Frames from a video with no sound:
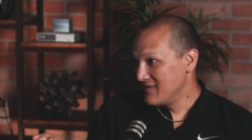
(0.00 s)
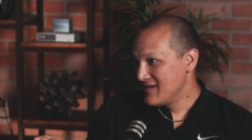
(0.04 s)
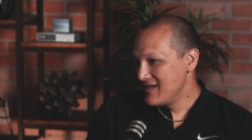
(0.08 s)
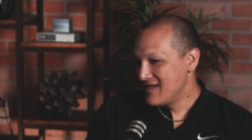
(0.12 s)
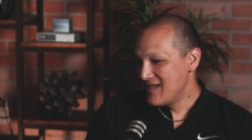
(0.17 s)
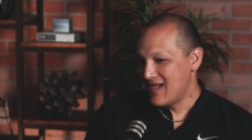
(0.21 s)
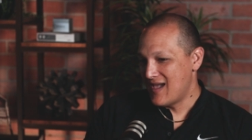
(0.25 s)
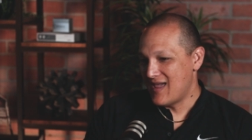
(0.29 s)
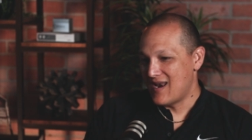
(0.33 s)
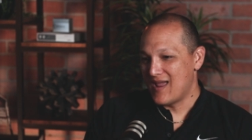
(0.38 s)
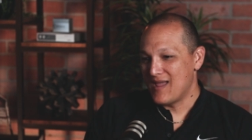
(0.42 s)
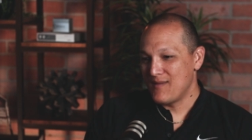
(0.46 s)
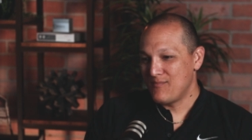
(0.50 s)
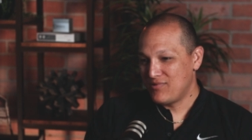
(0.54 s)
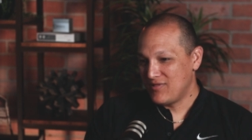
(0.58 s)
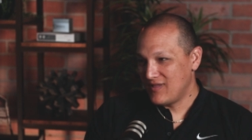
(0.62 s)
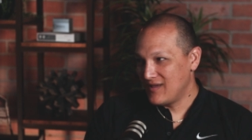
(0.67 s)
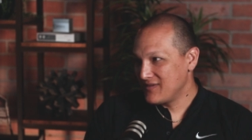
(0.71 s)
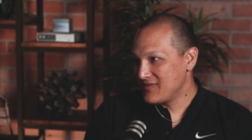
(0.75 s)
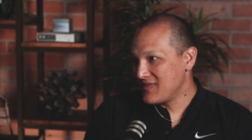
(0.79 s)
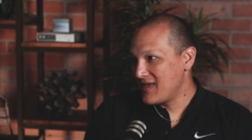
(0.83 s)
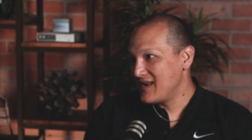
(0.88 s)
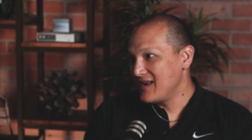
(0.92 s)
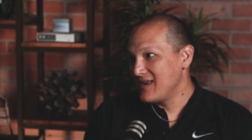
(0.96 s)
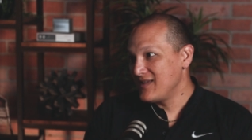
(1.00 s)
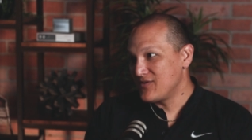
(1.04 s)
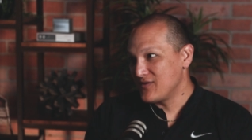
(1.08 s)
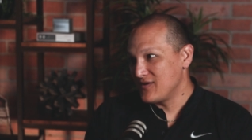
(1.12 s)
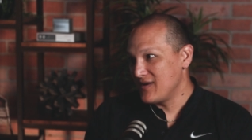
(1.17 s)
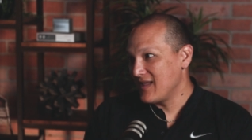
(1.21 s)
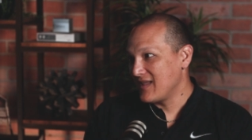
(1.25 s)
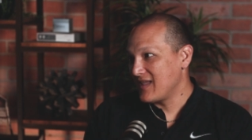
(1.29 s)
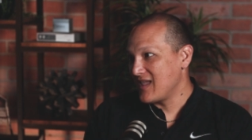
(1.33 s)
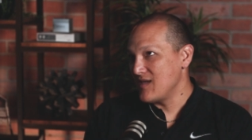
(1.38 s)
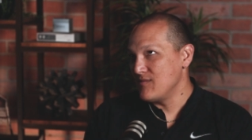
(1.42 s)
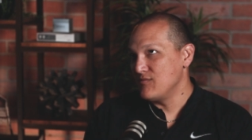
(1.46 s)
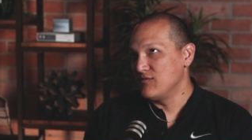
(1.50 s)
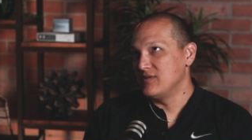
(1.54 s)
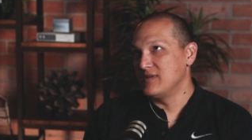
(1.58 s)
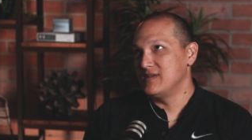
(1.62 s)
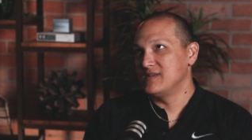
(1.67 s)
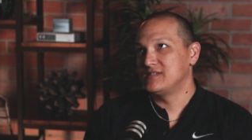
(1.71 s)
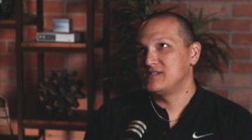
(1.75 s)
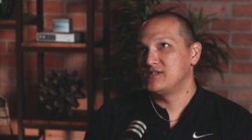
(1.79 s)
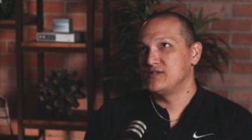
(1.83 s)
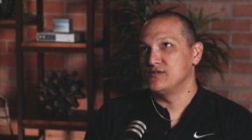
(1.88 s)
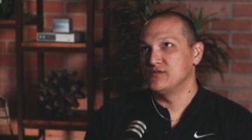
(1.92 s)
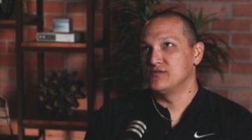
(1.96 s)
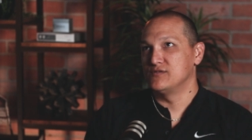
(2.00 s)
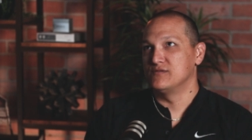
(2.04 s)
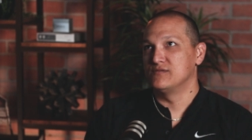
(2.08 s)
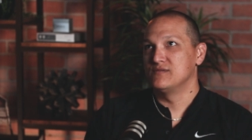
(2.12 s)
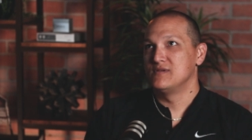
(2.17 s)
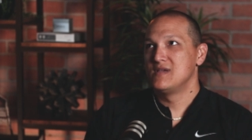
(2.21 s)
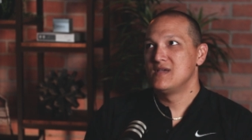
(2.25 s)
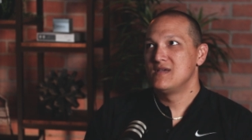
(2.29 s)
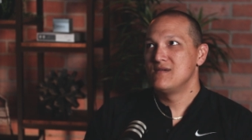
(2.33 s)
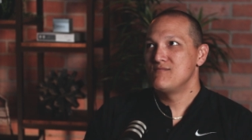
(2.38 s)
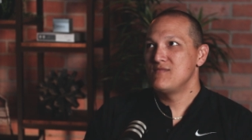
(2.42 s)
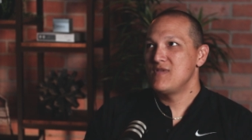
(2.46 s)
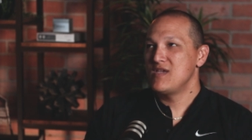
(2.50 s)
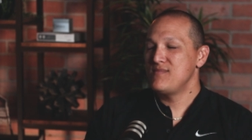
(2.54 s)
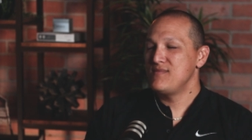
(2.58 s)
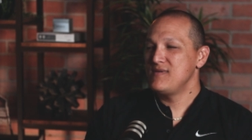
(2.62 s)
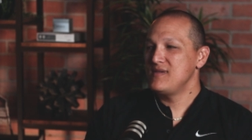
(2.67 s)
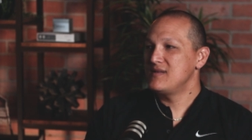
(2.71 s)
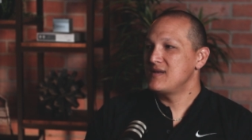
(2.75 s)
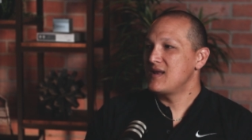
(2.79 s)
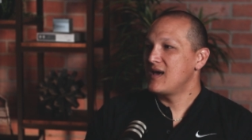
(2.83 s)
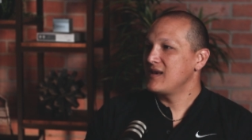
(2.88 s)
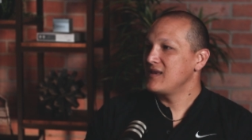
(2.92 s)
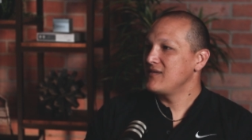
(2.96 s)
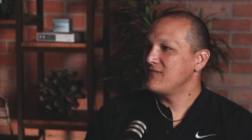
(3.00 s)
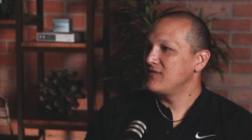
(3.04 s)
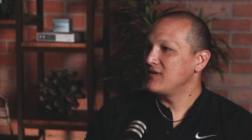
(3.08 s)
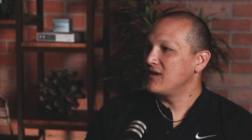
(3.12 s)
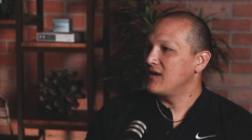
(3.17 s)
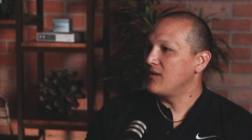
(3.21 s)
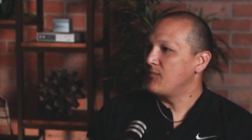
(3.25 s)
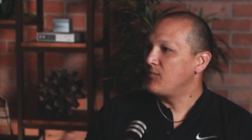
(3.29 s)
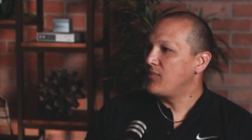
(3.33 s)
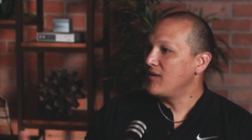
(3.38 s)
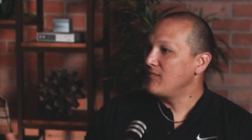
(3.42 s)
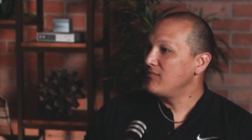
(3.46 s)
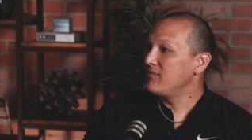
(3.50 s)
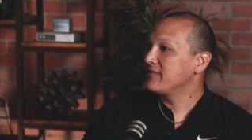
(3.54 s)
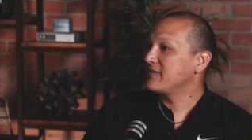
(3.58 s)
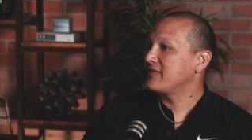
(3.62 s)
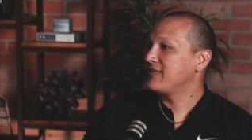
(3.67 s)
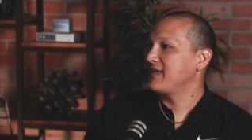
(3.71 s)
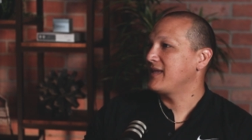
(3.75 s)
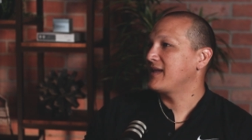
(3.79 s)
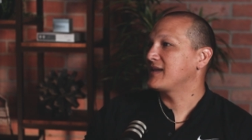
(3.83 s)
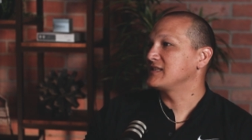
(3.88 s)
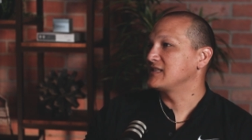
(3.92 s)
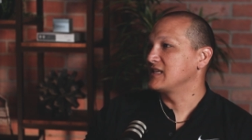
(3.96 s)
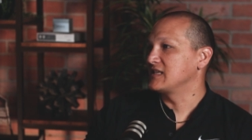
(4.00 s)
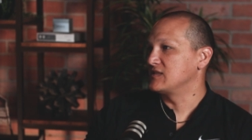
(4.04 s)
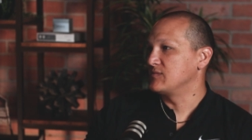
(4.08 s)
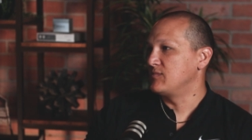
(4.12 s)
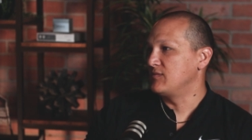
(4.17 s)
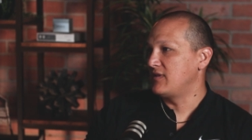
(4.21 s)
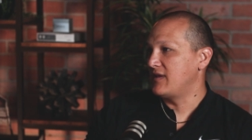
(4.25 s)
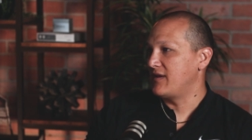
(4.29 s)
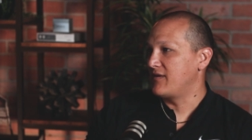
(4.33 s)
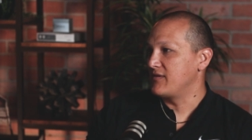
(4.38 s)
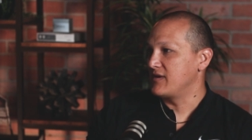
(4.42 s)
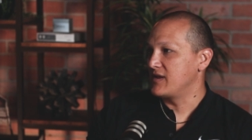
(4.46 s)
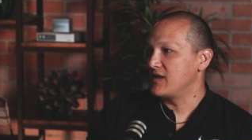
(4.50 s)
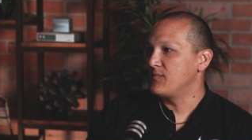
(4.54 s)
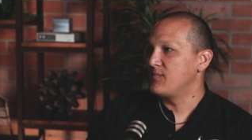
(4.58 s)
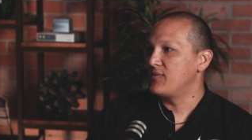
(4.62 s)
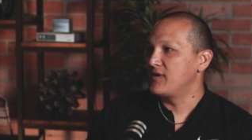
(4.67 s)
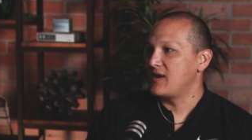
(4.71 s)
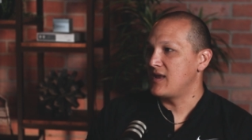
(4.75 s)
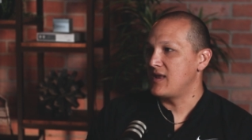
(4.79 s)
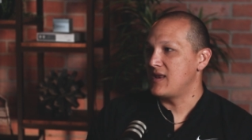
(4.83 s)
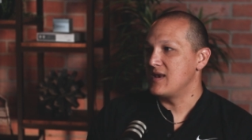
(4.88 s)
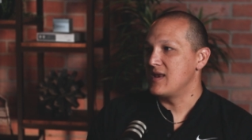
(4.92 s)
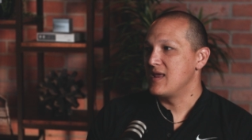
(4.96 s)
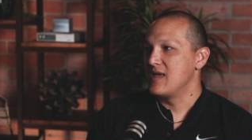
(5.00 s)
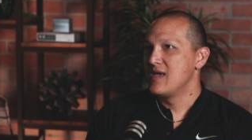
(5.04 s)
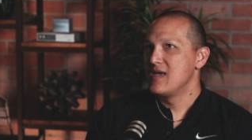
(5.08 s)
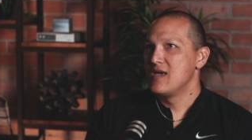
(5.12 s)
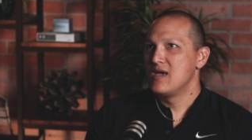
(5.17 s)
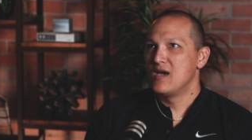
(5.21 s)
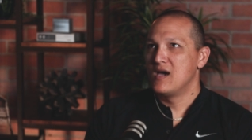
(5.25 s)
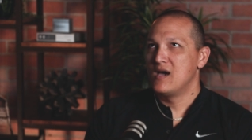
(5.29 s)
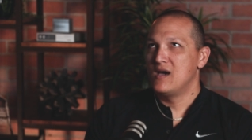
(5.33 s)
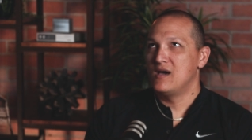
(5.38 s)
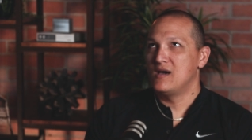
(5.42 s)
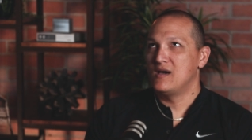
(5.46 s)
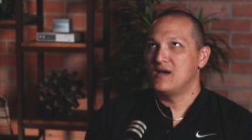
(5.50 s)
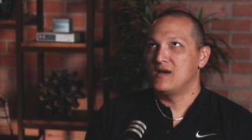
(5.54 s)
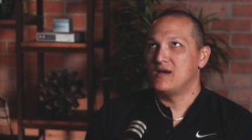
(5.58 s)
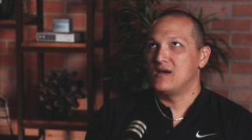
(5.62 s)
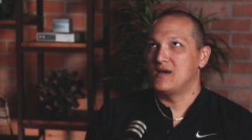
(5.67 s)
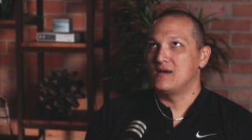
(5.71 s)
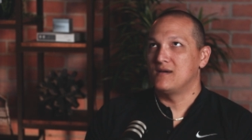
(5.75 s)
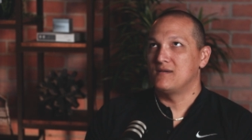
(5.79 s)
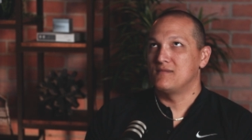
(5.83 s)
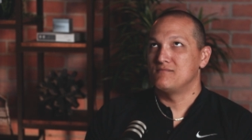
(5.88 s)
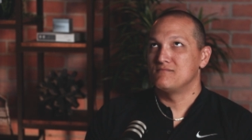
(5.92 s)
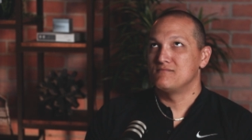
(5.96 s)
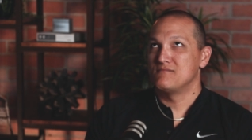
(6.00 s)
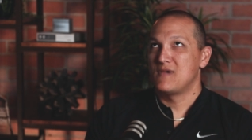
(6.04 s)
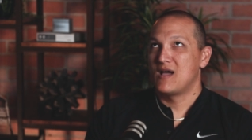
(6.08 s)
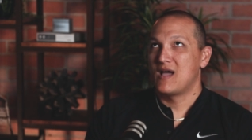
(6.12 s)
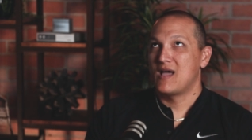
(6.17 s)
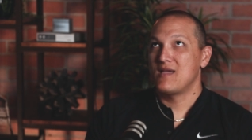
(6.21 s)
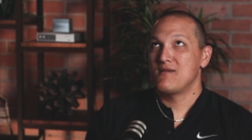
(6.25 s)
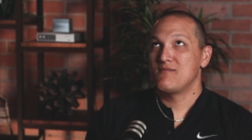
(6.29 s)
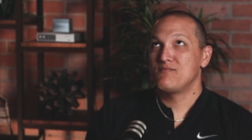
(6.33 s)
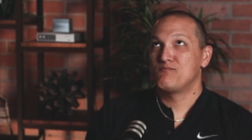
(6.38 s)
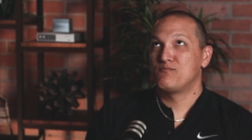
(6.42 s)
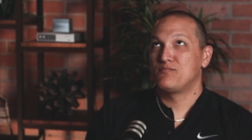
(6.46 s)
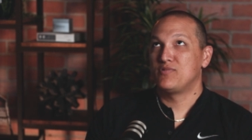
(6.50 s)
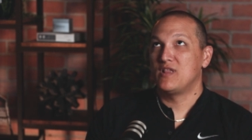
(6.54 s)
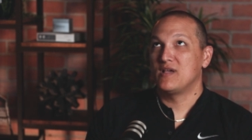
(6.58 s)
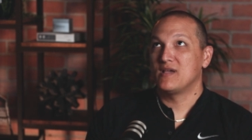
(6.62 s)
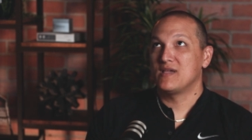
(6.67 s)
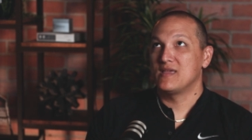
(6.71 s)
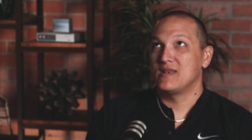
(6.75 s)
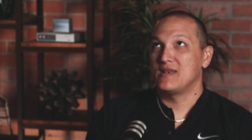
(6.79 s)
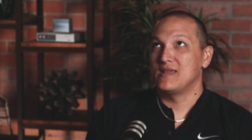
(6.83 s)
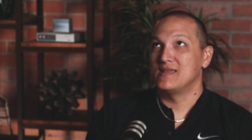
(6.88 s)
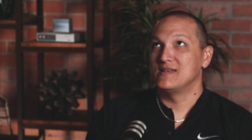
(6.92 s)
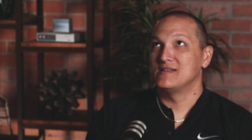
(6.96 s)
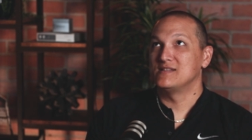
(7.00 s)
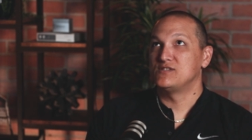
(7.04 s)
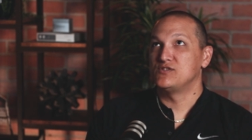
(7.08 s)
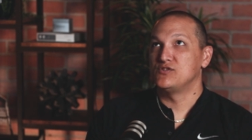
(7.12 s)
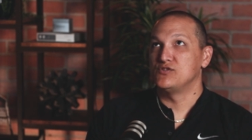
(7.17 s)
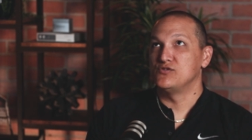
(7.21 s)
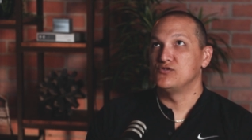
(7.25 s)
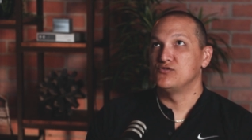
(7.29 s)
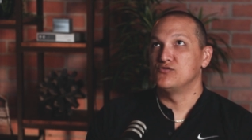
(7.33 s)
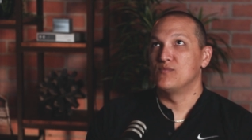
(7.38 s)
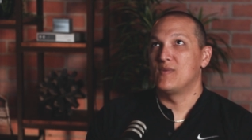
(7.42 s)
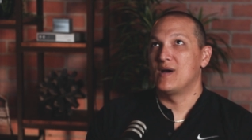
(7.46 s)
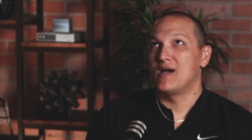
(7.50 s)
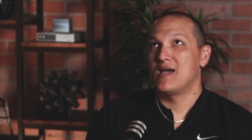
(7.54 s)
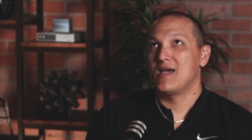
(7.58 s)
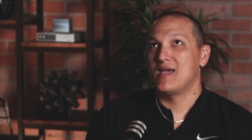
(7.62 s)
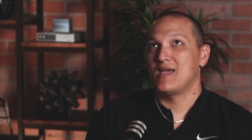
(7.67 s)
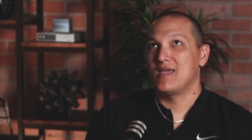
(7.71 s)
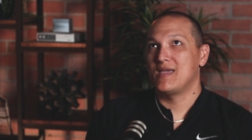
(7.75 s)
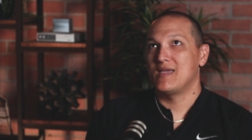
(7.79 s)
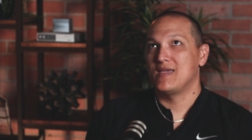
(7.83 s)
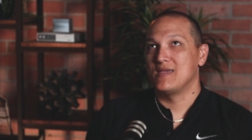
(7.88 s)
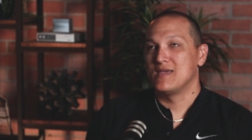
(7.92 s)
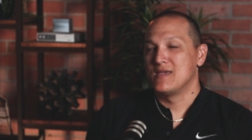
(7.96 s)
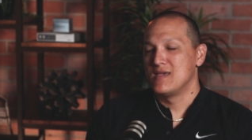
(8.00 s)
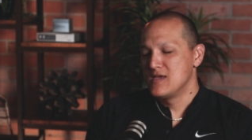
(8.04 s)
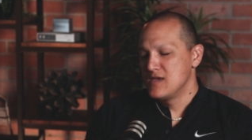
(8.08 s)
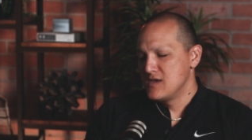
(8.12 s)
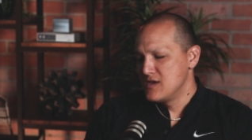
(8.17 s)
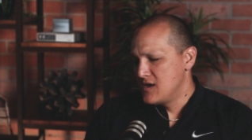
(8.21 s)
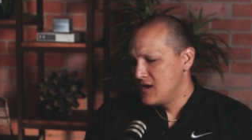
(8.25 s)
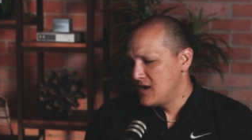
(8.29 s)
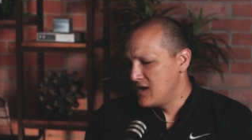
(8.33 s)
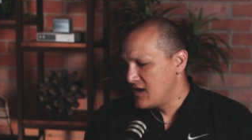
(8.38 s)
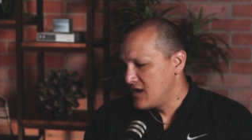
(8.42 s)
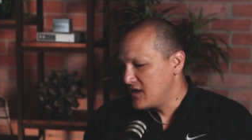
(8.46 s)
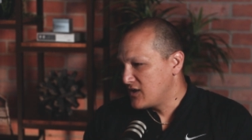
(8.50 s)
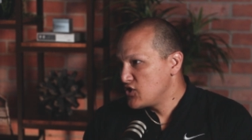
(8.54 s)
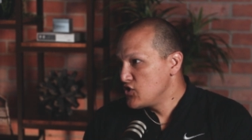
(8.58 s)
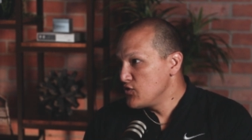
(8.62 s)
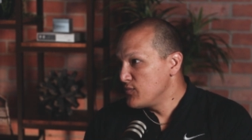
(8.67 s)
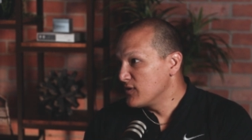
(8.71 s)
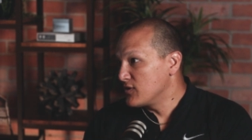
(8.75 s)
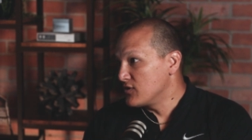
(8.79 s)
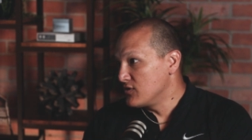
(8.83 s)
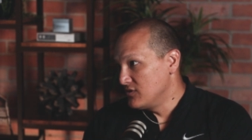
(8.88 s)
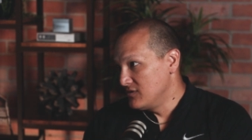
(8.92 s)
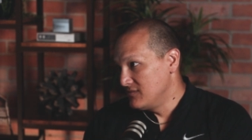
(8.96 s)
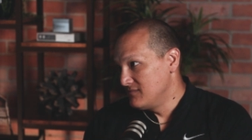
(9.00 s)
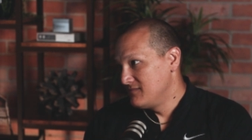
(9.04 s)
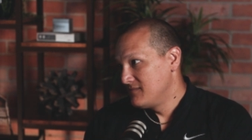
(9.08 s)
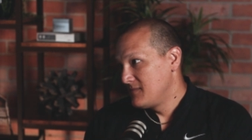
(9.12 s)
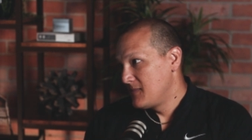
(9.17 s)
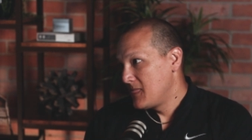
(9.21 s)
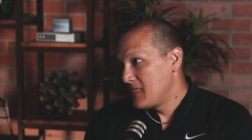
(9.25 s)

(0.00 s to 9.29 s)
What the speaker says: and I plug that Ethernet cable into maybe not even a publicly accessible area, but I plug it into my cubicle.